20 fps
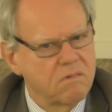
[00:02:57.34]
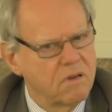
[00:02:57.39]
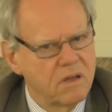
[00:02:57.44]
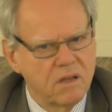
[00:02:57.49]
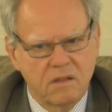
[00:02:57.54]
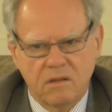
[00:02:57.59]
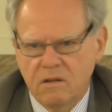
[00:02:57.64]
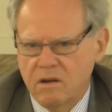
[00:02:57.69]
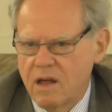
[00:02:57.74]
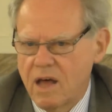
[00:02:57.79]

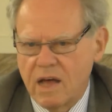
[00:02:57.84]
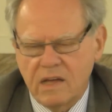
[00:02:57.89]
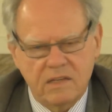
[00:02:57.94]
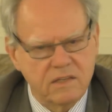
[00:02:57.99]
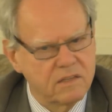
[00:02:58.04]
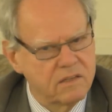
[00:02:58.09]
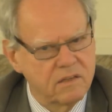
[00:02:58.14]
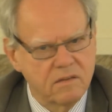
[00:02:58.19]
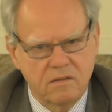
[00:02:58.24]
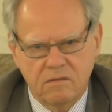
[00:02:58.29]
in the
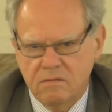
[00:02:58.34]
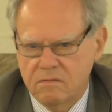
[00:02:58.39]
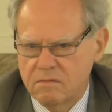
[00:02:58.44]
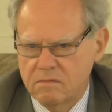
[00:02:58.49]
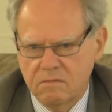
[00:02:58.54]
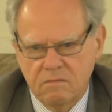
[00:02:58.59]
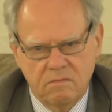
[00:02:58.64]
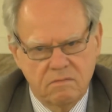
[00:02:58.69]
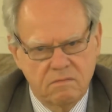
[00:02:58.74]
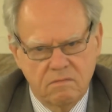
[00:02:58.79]
last
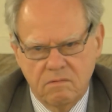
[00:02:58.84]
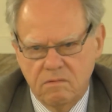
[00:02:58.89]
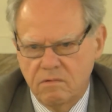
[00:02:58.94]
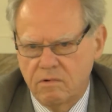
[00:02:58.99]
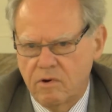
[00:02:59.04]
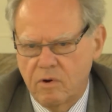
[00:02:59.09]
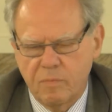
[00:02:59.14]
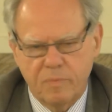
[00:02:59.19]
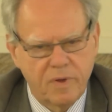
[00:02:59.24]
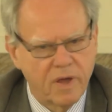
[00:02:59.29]

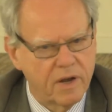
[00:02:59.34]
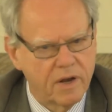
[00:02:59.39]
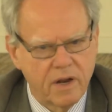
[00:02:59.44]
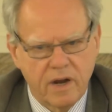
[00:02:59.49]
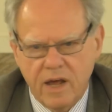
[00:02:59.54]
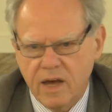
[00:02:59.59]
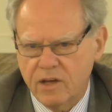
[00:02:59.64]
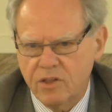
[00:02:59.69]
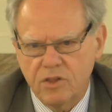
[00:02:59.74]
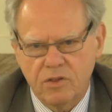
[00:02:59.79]
European
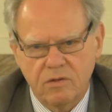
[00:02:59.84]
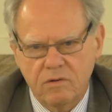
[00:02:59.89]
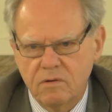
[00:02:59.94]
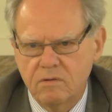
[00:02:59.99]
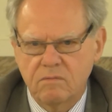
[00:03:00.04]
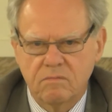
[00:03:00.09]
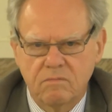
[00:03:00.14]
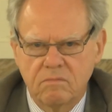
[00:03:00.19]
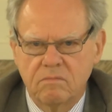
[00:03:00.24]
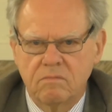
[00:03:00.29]

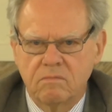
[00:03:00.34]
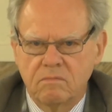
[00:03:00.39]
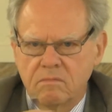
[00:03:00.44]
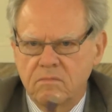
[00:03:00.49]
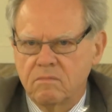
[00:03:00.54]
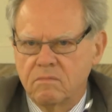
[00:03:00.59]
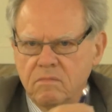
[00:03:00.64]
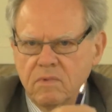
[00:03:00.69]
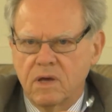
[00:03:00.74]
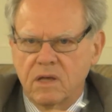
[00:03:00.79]
election,
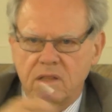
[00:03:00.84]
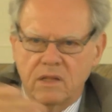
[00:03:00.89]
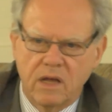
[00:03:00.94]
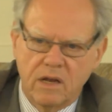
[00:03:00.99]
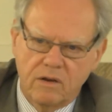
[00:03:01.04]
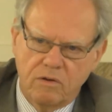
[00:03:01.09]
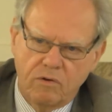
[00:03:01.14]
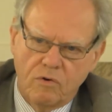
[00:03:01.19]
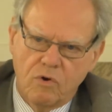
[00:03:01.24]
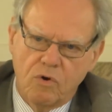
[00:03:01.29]
and
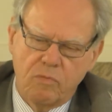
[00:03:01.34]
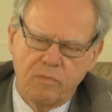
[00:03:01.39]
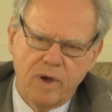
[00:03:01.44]
then you go